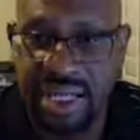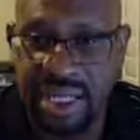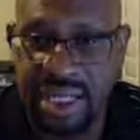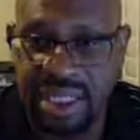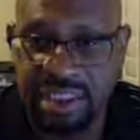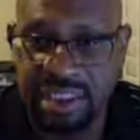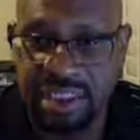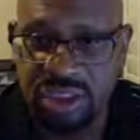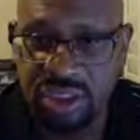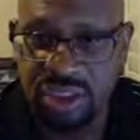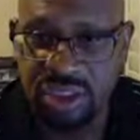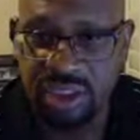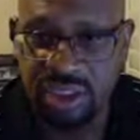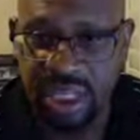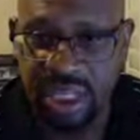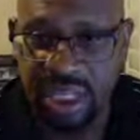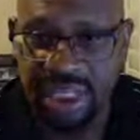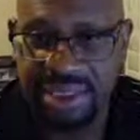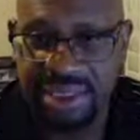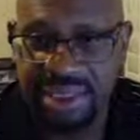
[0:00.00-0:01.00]
And
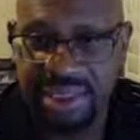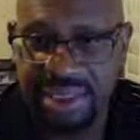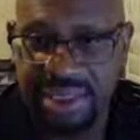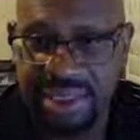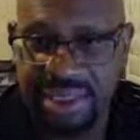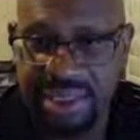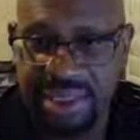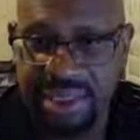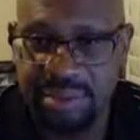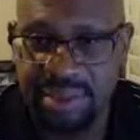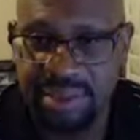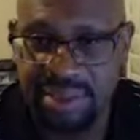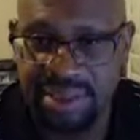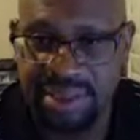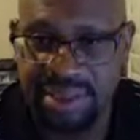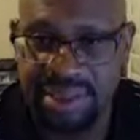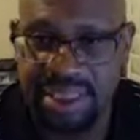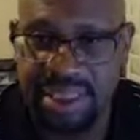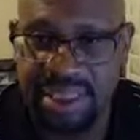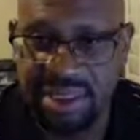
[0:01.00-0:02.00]
so I decided I was going
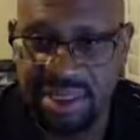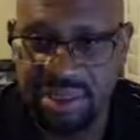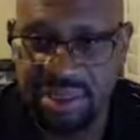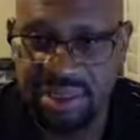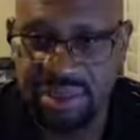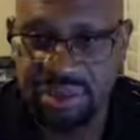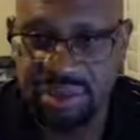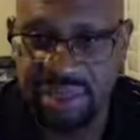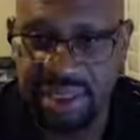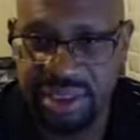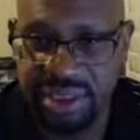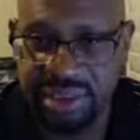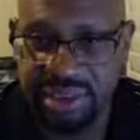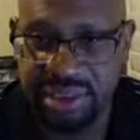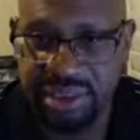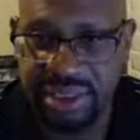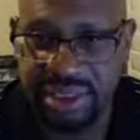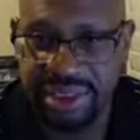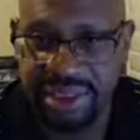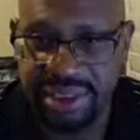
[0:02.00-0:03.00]
to take this trade.
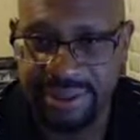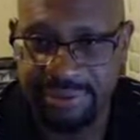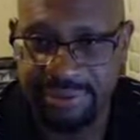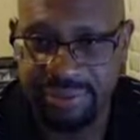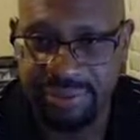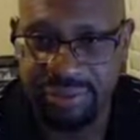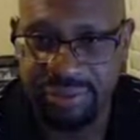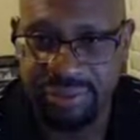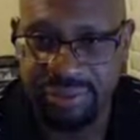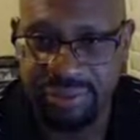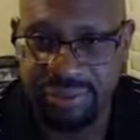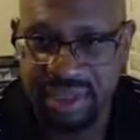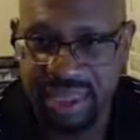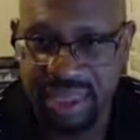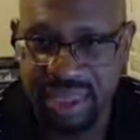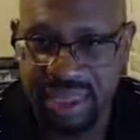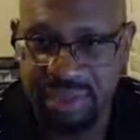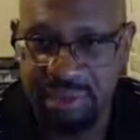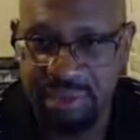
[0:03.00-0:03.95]
So I did. It